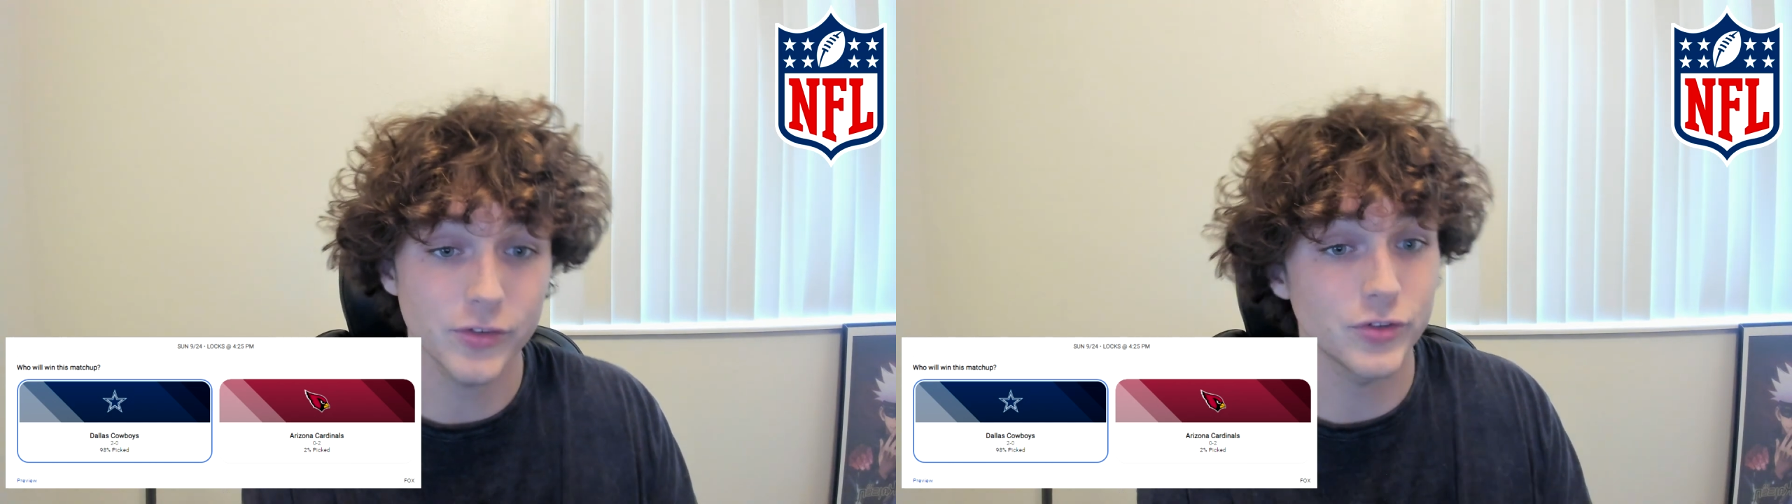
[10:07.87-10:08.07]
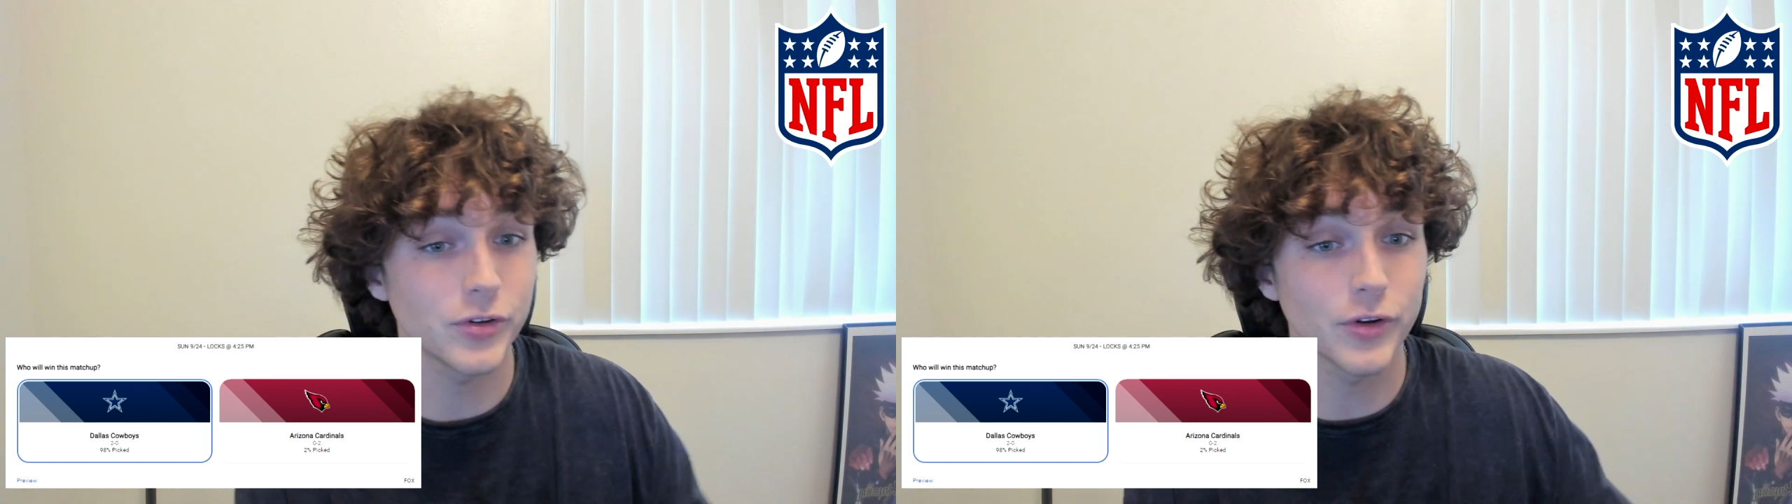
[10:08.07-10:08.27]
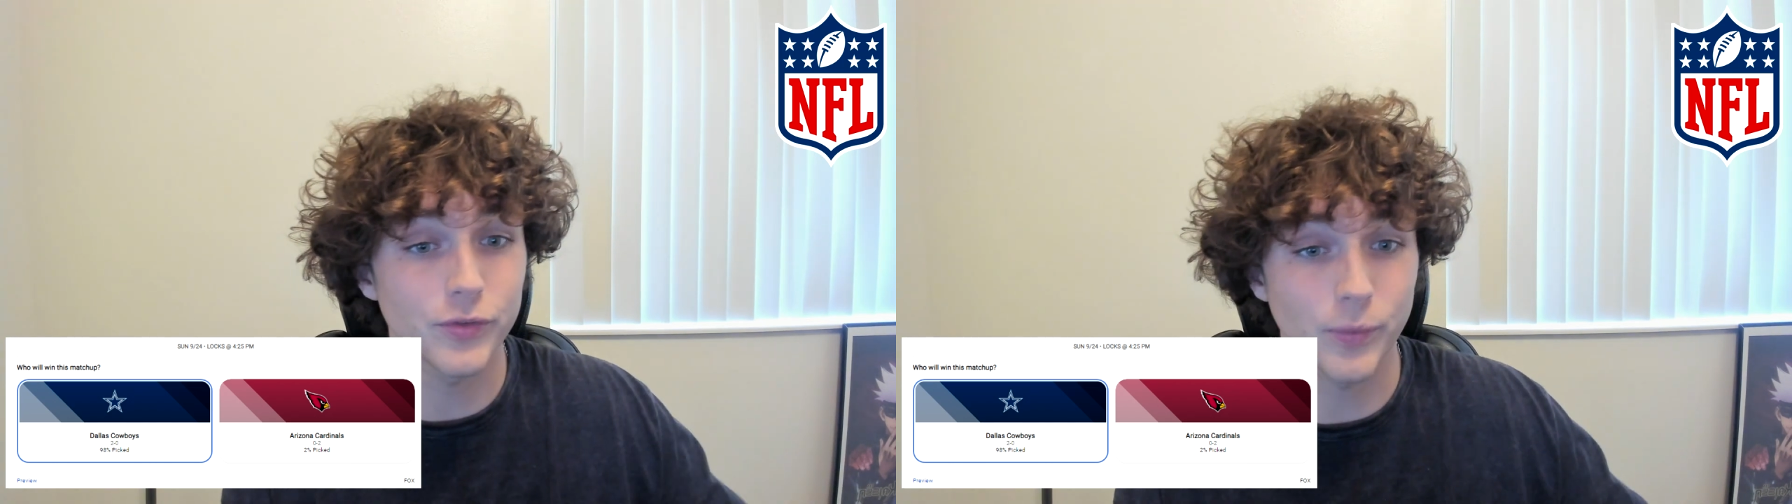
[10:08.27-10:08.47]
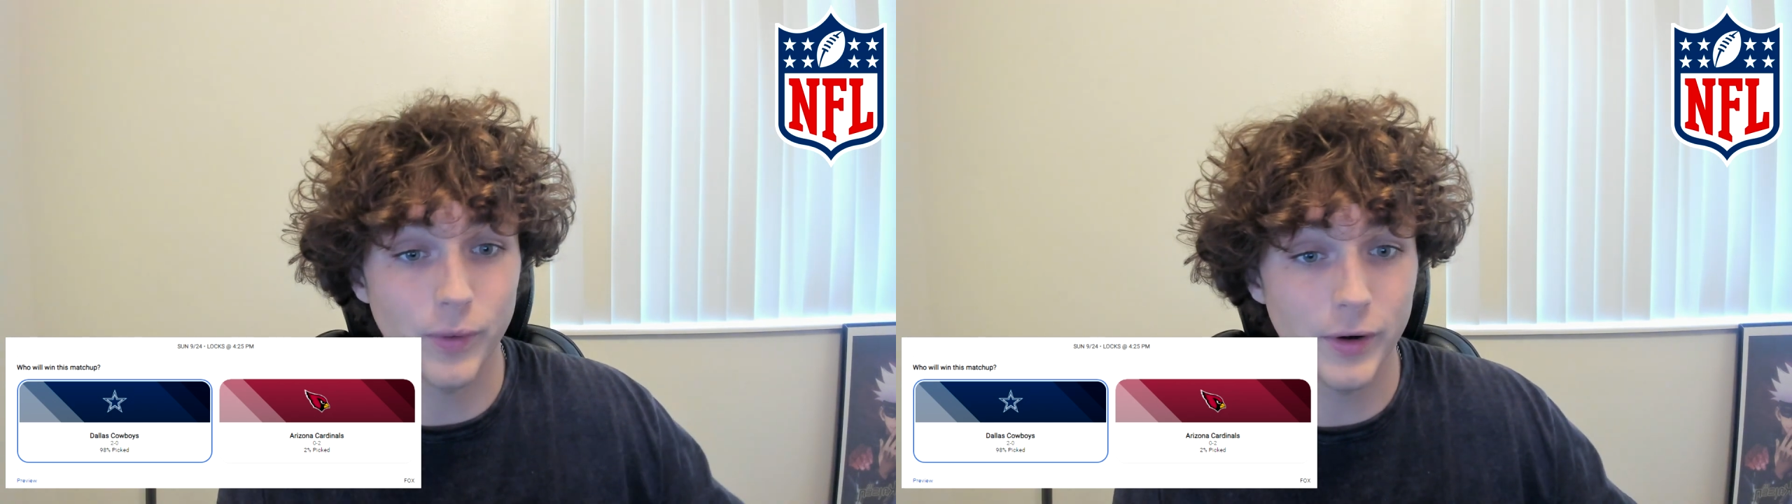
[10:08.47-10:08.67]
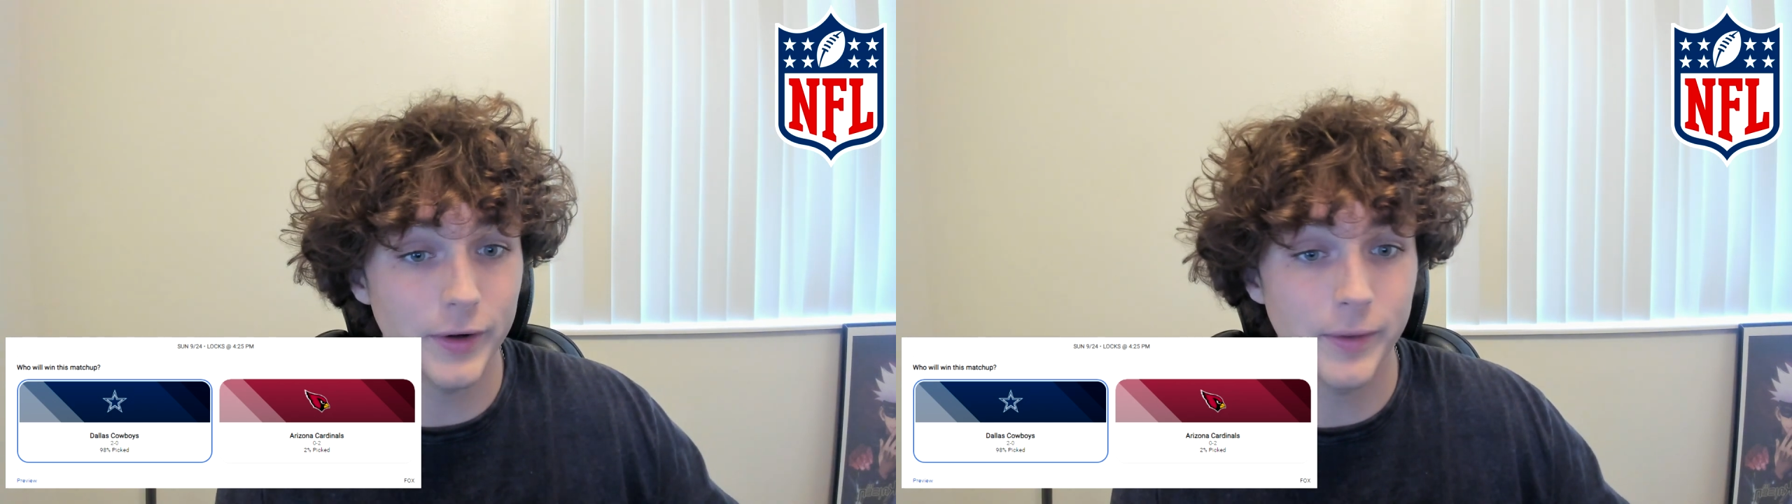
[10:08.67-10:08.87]
should have
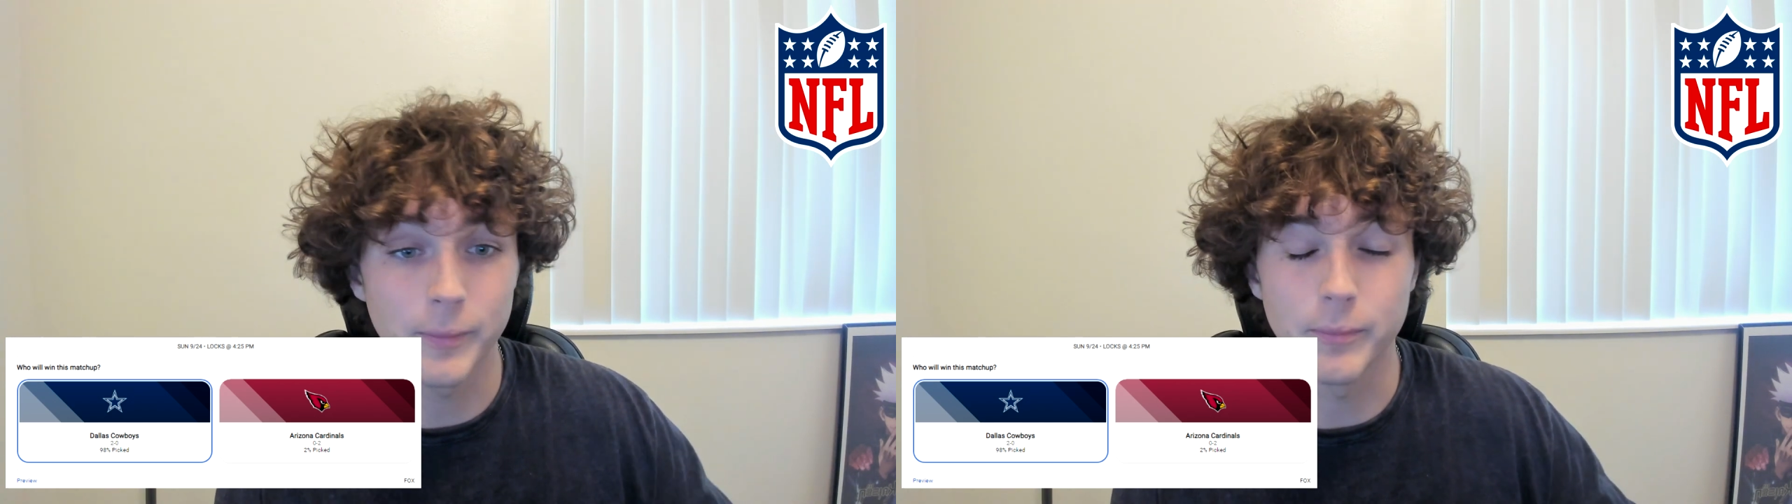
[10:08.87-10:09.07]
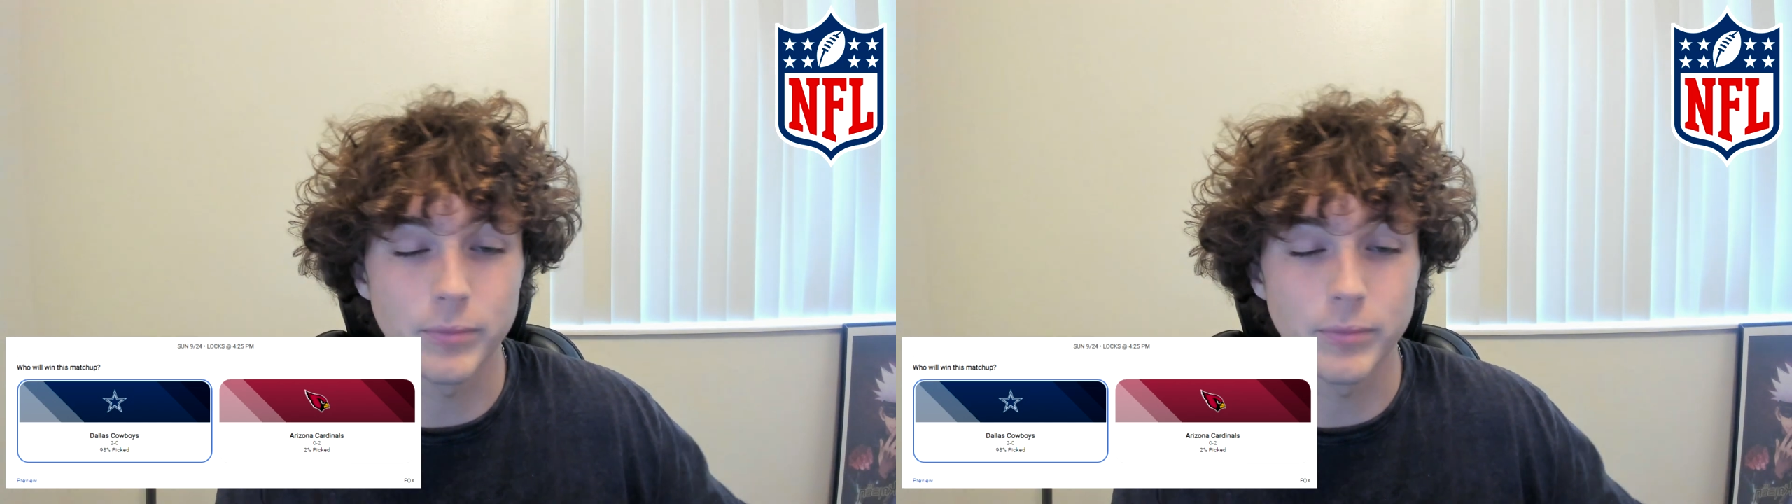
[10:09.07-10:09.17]
won,